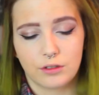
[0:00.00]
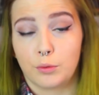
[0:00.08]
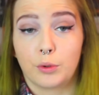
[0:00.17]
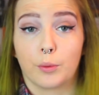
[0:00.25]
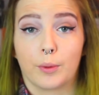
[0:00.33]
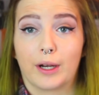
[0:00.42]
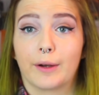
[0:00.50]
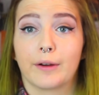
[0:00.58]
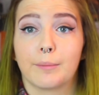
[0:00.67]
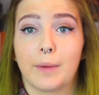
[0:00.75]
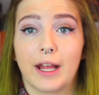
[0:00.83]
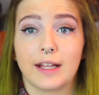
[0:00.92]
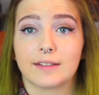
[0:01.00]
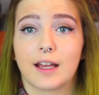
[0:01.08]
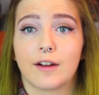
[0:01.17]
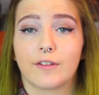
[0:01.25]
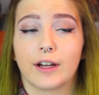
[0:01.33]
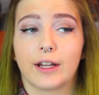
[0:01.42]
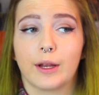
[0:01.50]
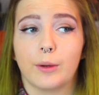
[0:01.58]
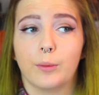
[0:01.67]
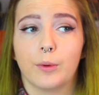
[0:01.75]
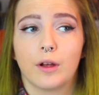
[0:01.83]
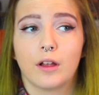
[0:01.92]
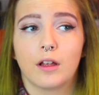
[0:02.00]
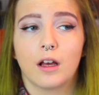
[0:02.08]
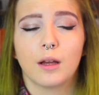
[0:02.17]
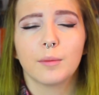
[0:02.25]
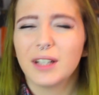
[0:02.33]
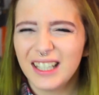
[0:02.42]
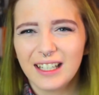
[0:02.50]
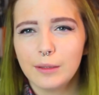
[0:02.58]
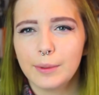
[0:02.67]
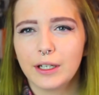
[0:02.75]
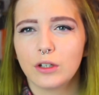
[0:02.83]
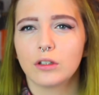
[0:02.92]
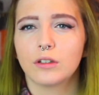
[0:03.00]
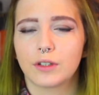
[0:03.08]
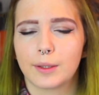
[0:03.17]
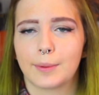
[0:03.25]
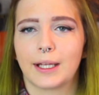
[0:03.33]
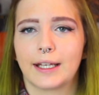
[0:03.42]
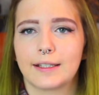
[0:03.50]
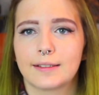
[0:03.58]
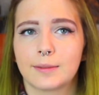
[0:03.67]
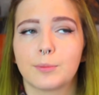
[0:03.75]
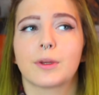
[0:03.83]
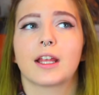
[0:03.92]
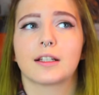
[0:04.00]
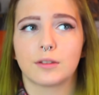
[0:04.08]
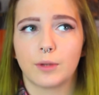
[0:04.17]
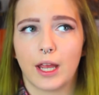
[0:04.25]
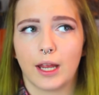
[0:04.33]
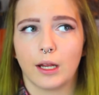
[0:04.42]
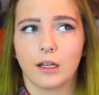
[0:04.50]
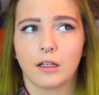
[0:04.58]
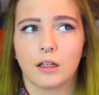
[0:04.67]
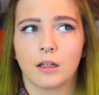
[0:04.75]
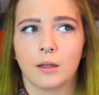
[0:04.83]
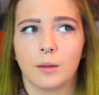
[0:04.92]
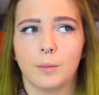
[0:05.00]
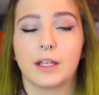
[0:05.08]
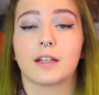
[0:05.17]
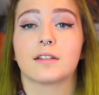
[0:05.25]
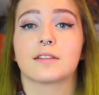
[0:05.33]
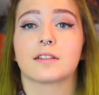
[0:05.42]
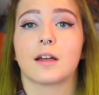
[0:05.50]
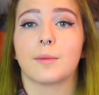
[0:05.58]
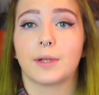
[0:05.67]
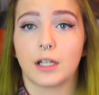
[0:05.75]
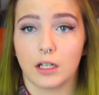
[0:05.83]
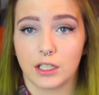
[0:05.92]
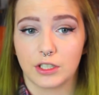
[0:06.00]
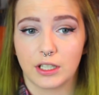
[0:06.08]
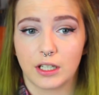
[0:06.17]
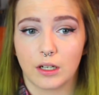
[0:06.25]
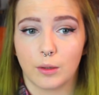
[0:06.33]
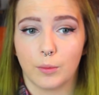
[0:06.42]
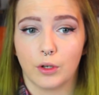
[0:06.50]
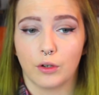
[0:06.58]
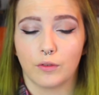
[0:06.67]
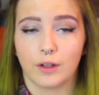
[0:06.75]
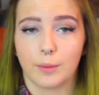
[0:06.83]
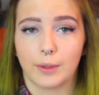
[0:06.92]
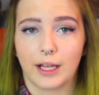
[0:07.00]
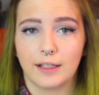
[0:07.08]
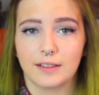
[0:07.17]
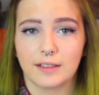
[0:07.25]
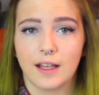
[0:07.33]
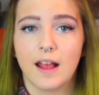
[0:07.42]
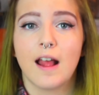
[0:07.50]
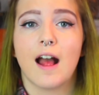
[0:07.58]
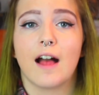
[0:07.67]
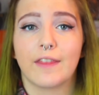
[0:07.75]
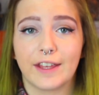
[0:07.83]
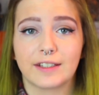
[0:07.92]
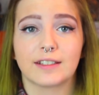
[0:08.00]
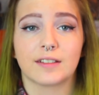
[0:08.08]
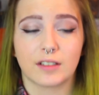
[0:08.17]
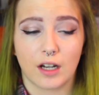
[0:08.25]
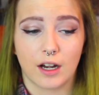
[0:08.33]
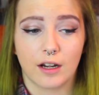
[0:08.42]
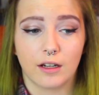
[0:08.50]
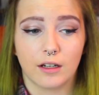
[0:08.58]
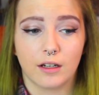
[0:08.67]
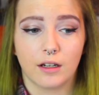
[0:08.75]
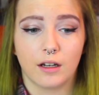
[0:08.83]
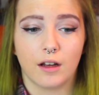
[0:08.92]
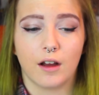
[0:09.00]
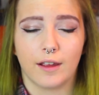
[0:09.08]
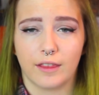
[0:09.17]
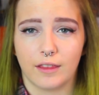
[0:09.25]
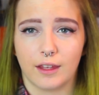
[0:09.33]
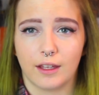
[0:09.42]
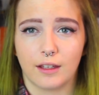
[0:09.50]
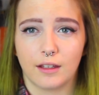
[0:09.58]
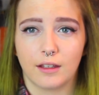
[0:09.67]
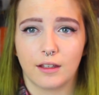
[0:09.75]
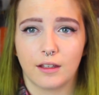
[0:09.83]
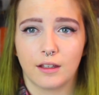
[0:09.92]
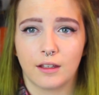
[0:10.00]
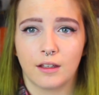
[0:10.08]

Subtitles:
don't know where my head's at right now. I'm a little bit all over the place, but that's okay. Because I'm acknowledging that I'm all over the place. And that's a start, I think.